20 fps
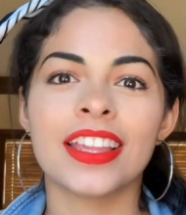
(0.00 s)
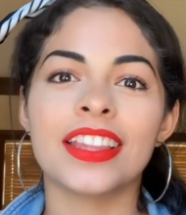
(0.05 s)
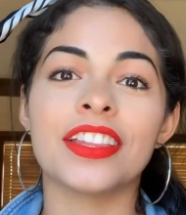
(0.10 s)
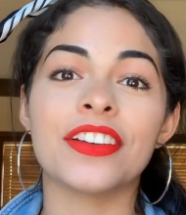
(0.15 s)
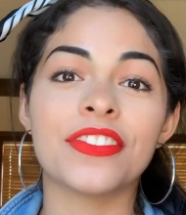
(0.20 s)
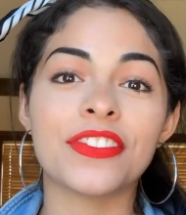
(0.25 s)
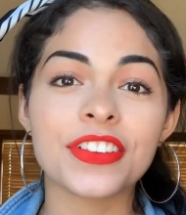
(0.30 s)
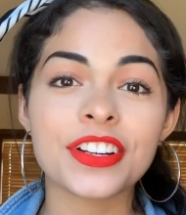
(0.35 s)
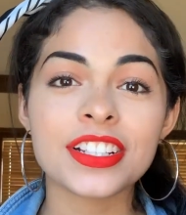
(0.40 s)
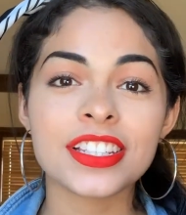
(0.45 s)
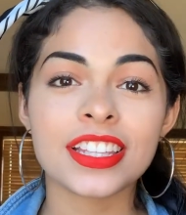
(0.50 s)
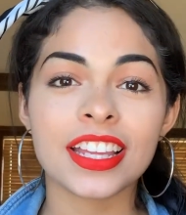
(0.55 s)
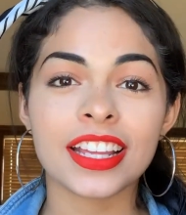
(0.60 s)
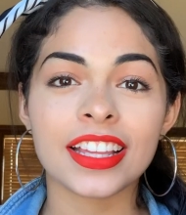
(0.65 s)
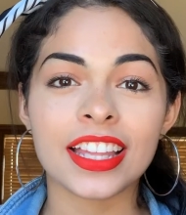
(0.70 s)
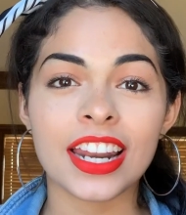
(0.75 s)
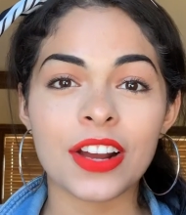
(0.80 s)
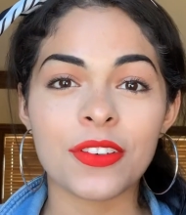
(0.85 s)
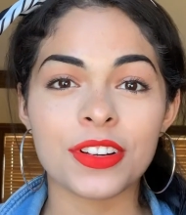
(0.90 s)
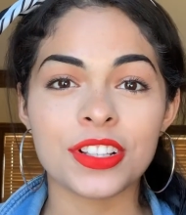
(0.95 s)
The first thing
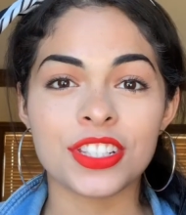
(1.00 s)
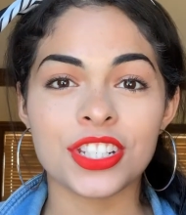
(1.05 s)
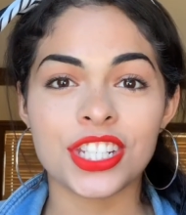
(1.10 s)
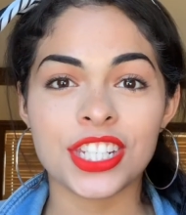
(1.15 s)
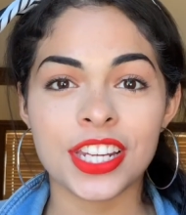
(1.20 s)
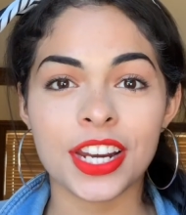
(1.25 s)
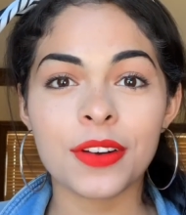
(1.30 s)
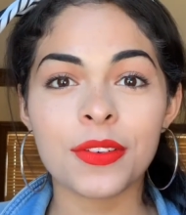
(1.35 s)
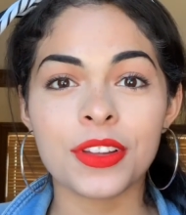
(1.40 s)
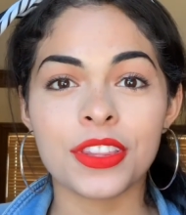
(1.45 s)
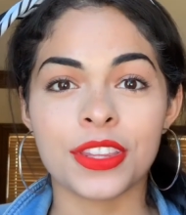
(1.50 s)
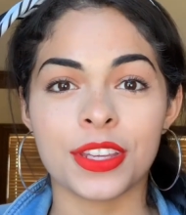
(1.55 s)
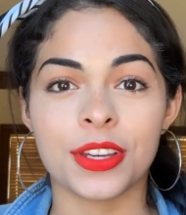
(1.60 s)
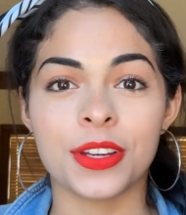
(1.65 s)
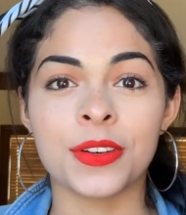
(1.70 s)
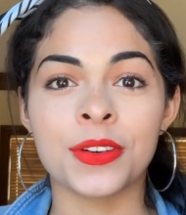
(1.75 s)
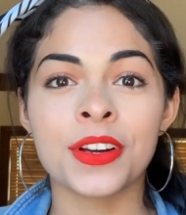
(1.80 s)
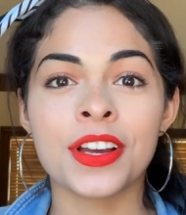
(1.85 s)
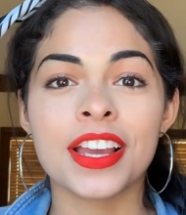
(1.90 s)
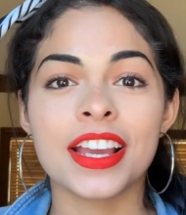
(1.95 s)
that I want to share with
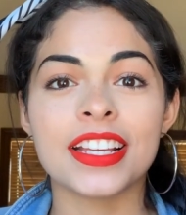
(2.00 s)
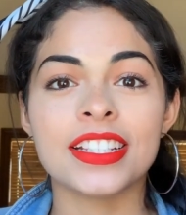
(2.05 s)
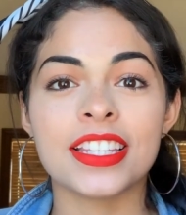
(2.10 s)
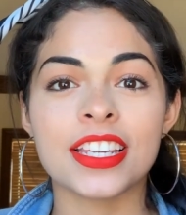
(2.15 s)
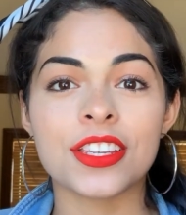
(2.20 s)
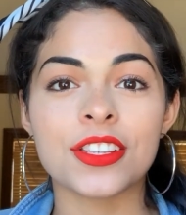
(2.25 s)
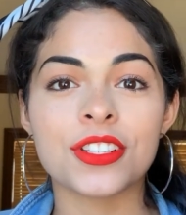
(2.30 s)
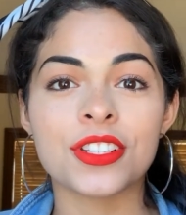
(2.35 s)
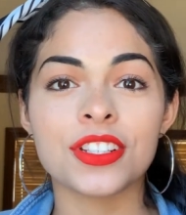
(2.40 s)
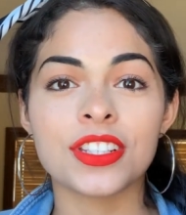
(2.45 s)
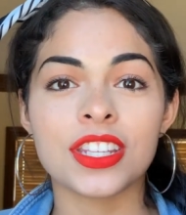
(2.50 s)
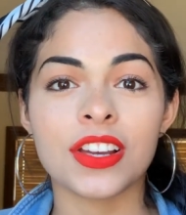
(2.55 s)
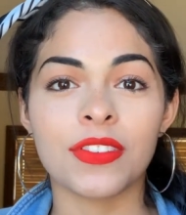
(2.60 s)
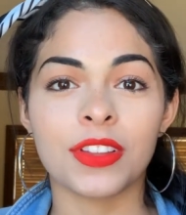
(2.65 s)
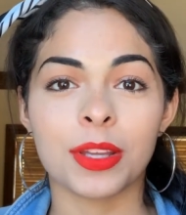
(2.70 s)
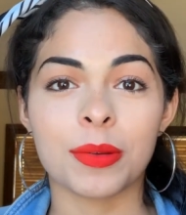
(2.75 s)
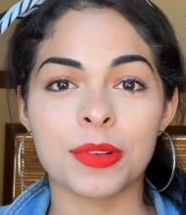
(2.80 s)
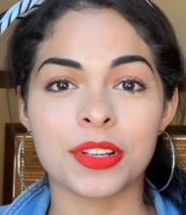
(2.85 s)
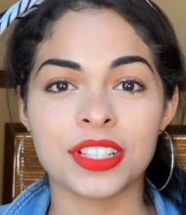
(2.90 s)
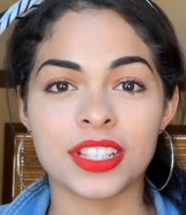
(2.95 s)
you is that you should
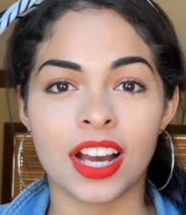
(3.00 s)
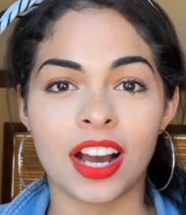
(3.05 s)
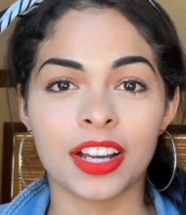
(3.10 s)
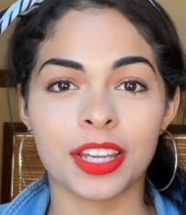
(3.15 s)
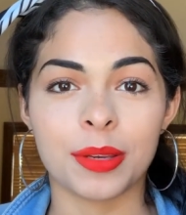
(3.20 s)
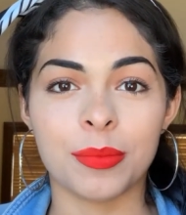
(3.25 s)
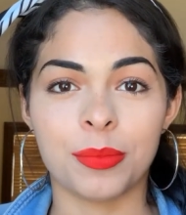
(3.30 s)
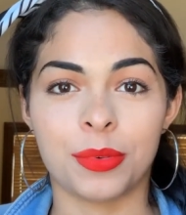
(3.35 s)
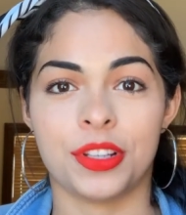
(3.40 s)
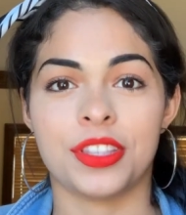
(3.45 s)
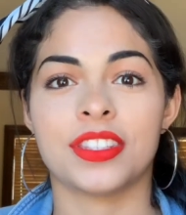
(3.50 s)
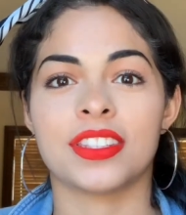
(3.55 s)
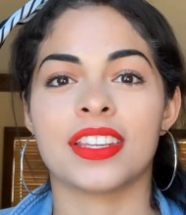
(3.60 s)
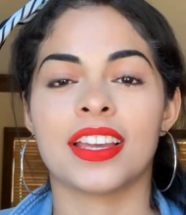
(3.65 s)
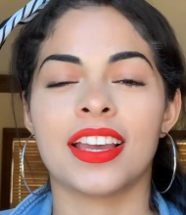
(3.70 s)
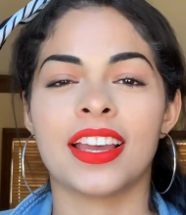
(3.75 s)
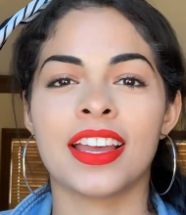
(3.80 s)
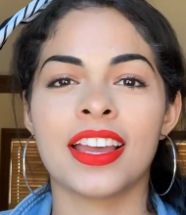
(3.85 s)
develop your talking points.